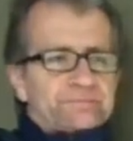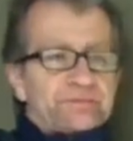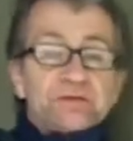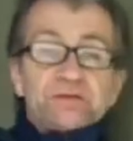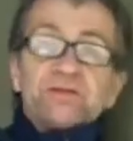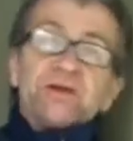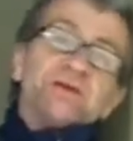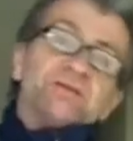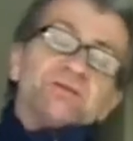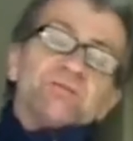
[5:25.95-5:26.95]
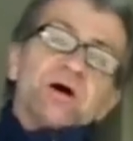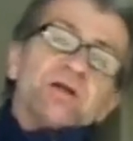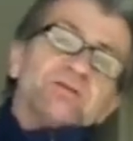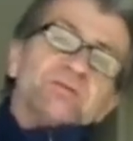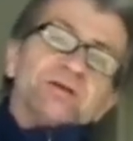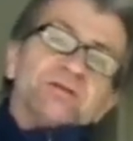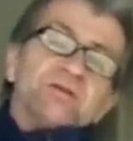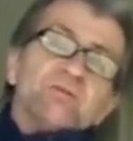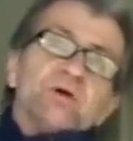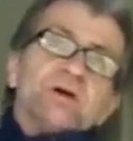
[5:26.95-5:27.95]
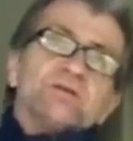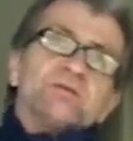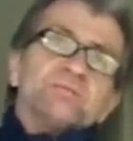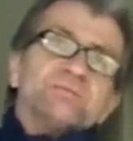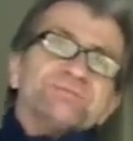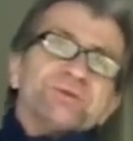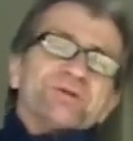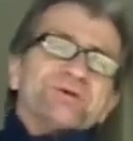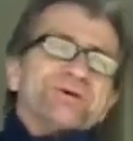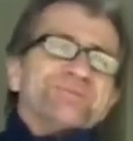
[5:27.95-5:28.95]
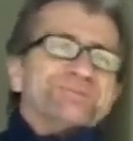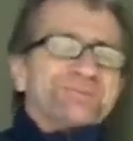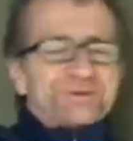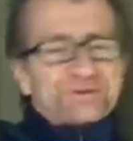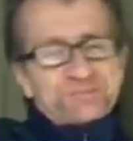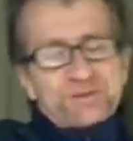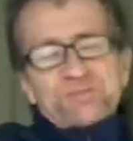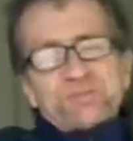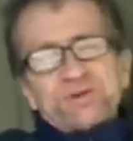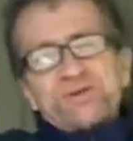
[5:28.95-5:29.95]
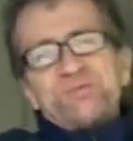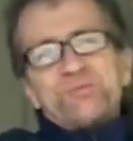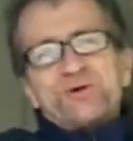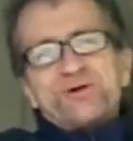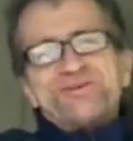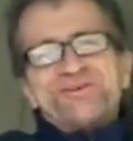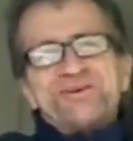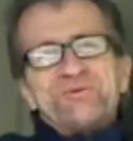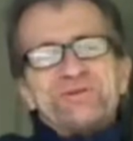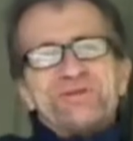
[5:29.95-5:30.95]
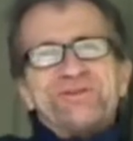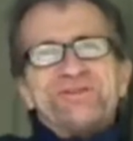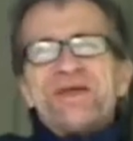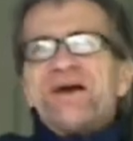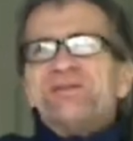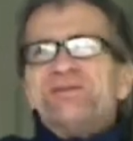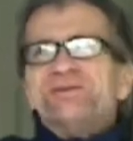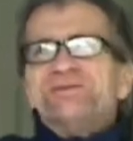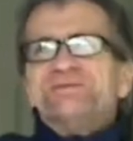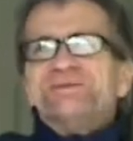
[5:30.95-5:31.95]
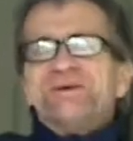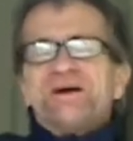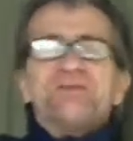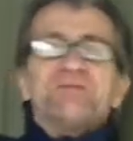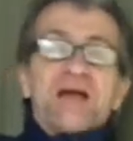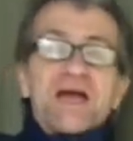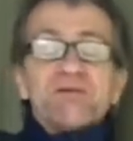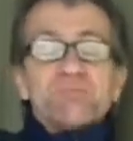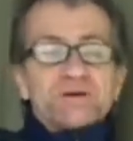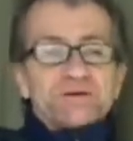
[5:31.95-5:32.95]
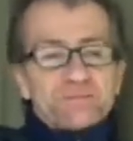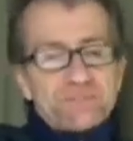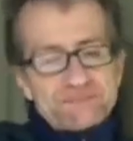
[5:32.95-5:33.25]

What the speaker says: to this day it still bothers me in some ways, although I'm probably a little more content with it now than I ever have been.